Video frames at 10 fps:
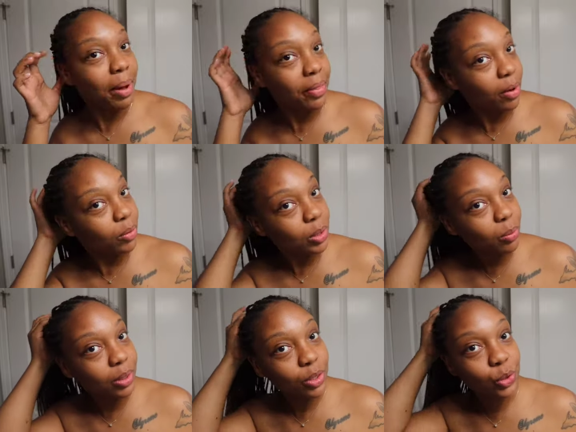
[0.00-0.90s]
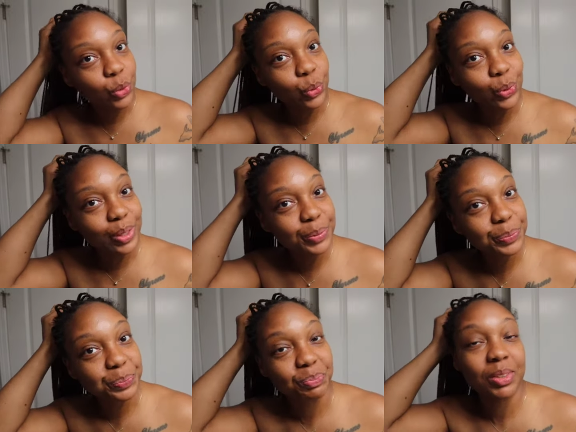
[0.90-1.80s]
I the only one who
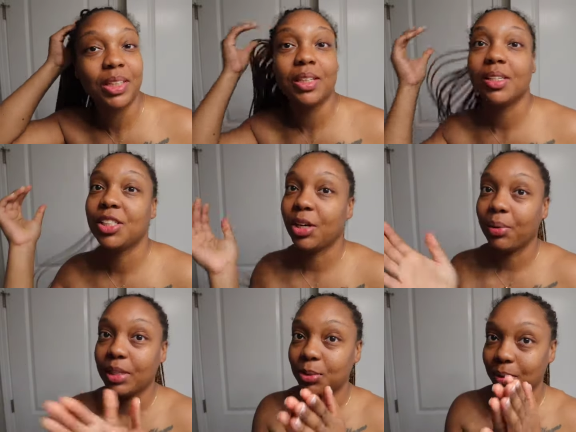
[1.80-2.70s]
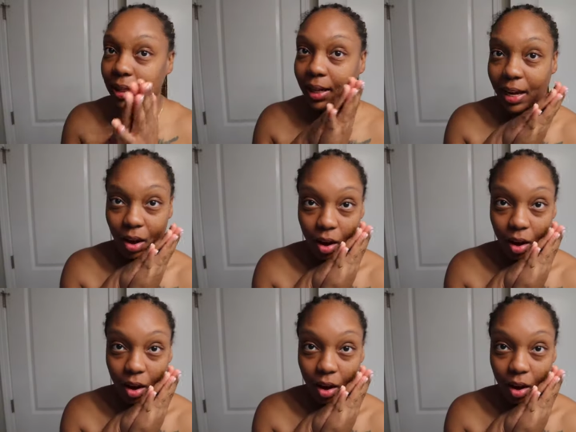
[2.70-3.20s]
showers with the light